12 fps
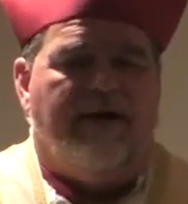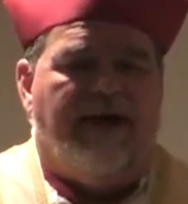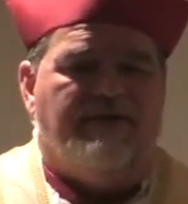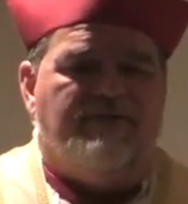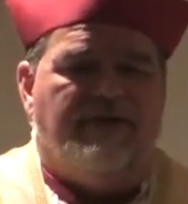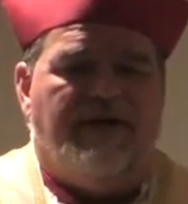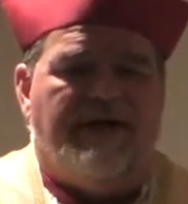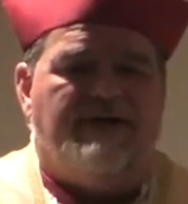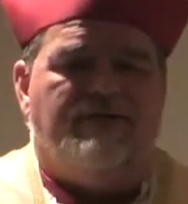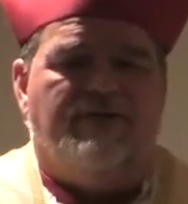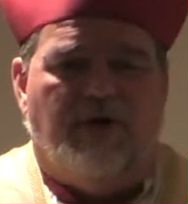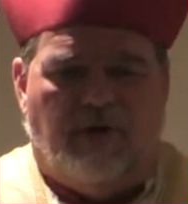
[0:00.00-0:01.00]
answer yes
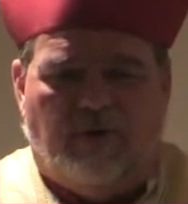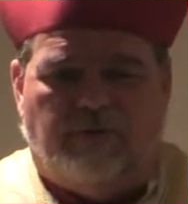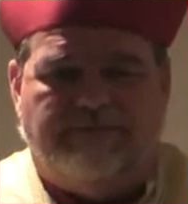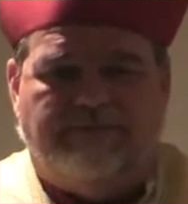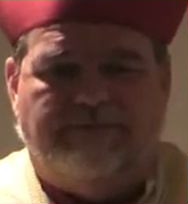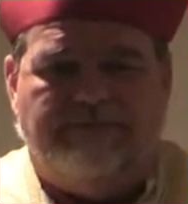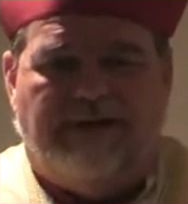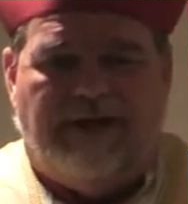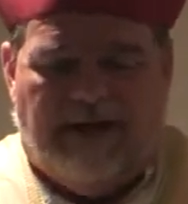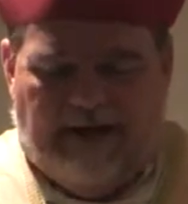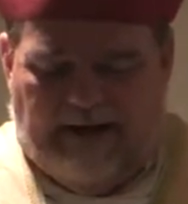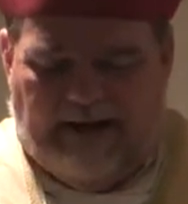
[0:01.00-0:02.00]
or no.
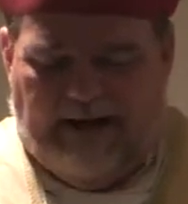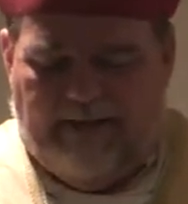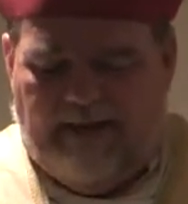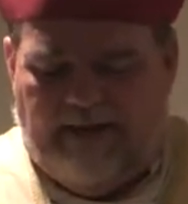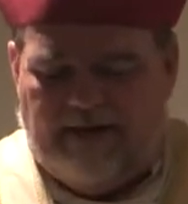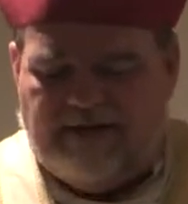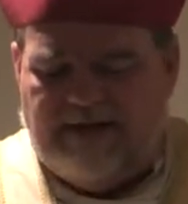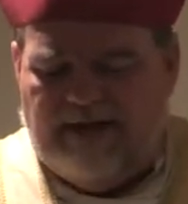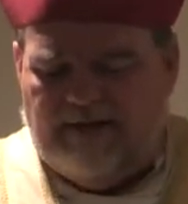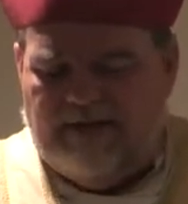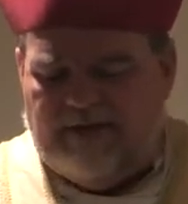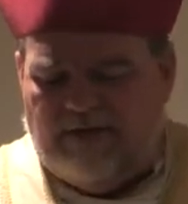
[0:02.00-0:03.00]
And they're
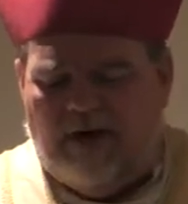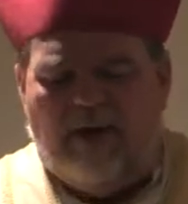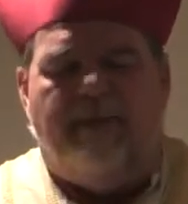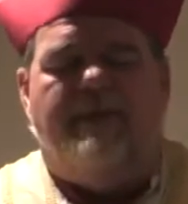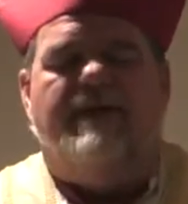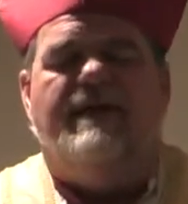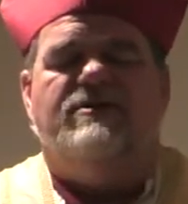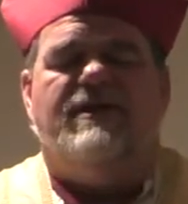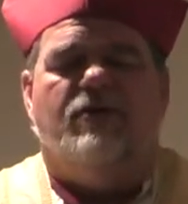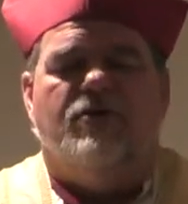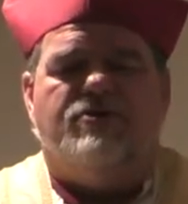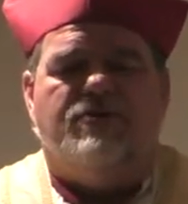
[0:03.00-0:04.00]
signaling to her, but she
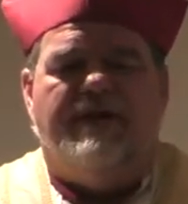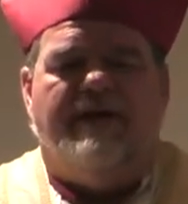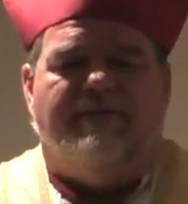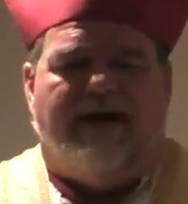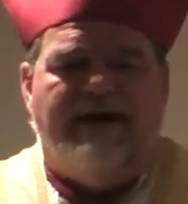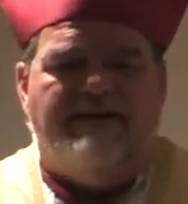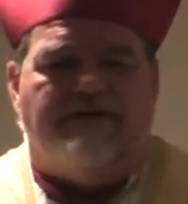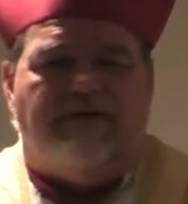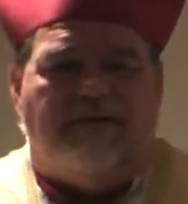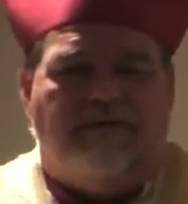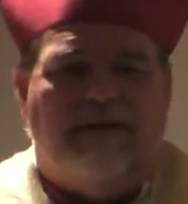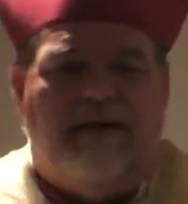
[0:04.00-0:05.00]
looks to the
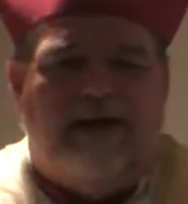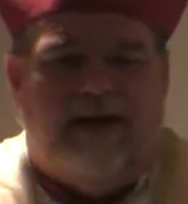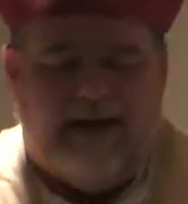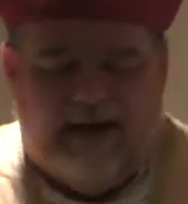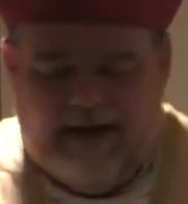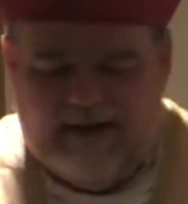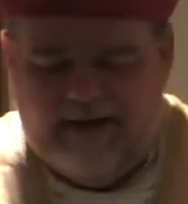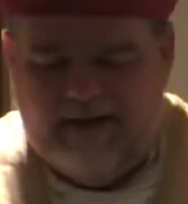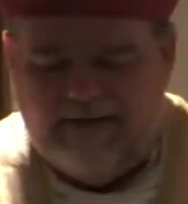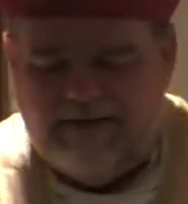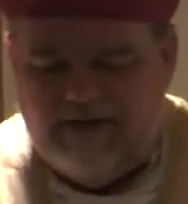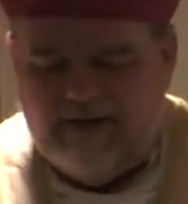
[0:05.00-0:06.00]
advisor, and
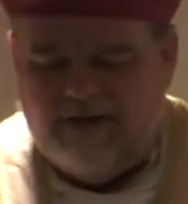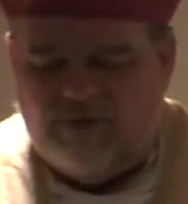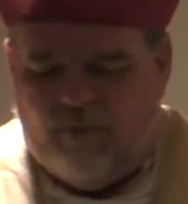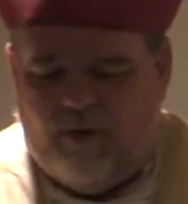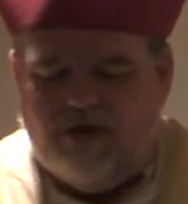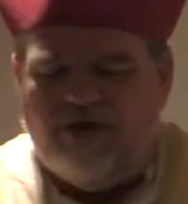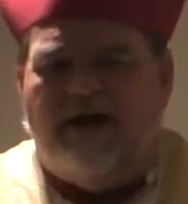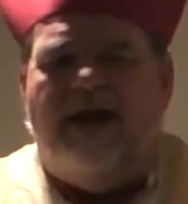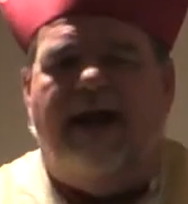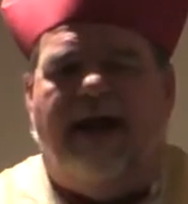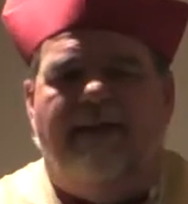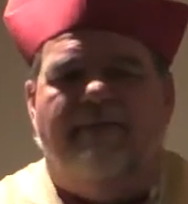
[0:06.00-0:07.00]
she says, what should I
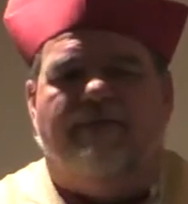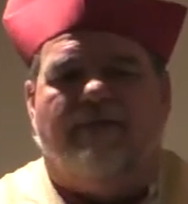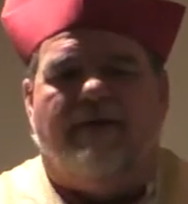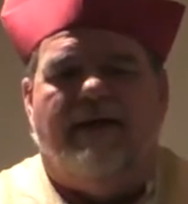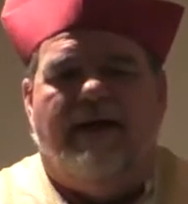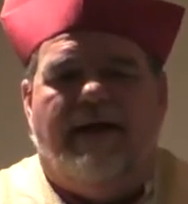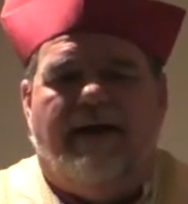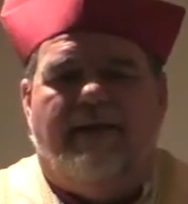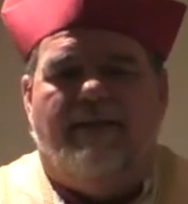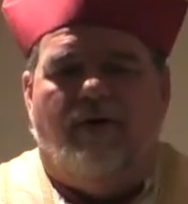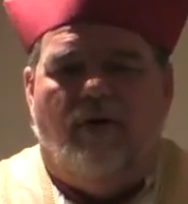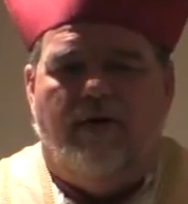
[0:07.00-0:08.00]
answer?
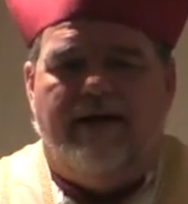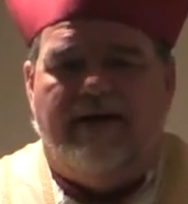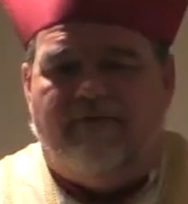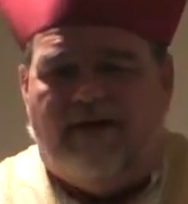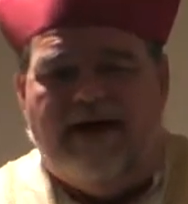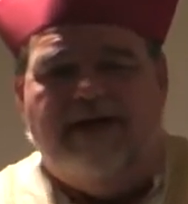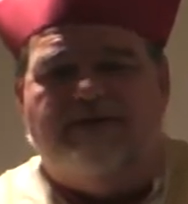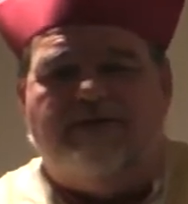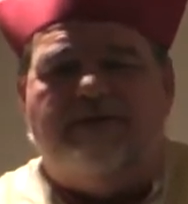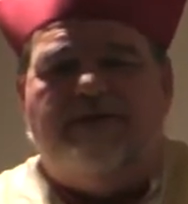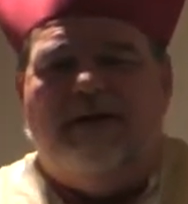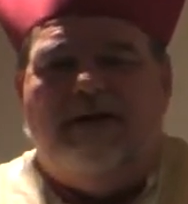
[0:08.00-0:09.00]
And the holy
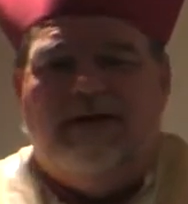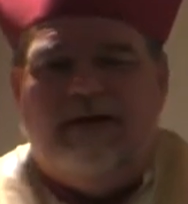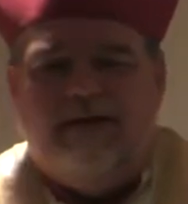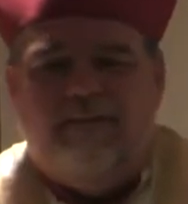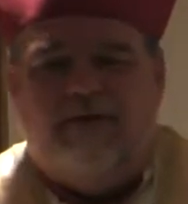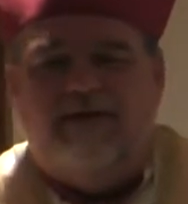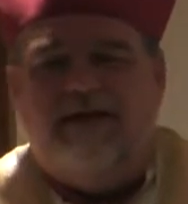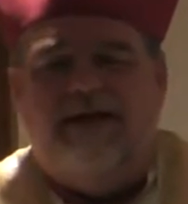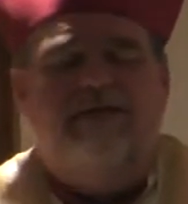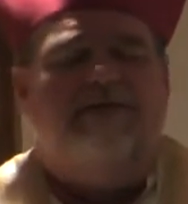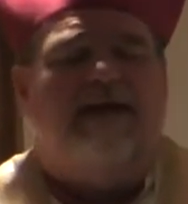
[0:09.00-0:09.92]
advisor pretends